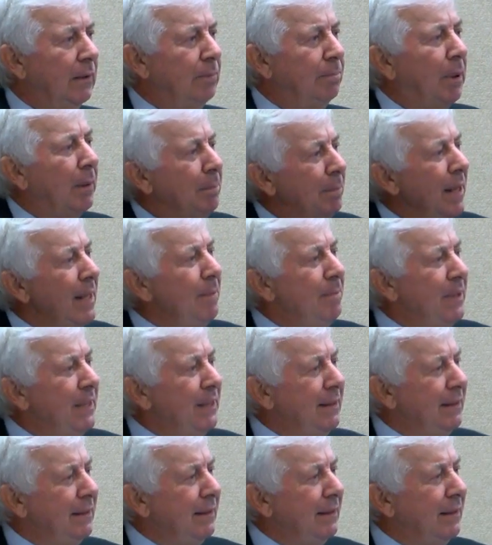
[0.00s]
But
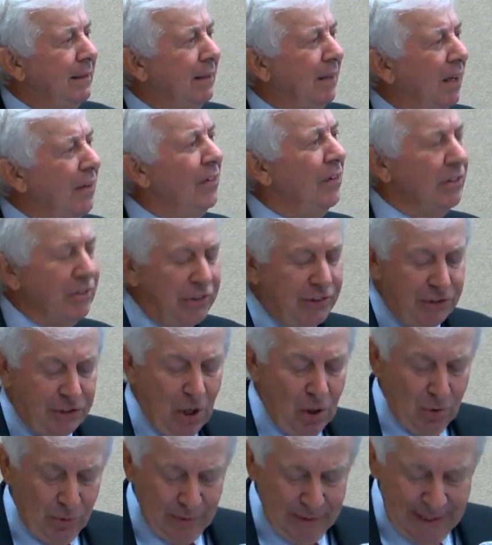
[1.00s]
maybe others
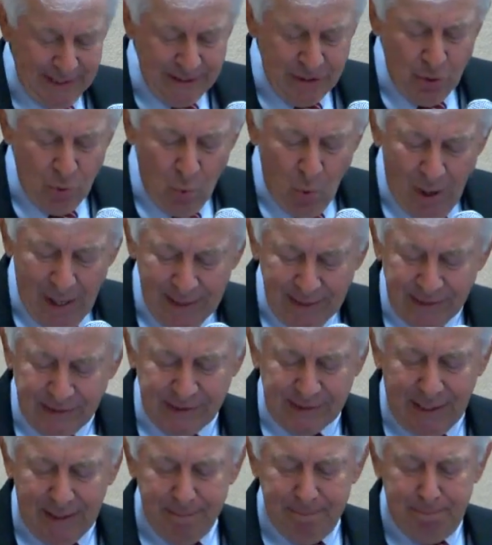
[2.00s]
don't, and you want to
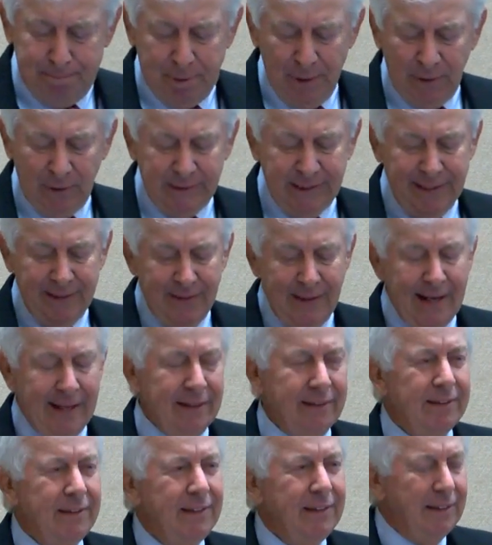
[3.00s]
start building that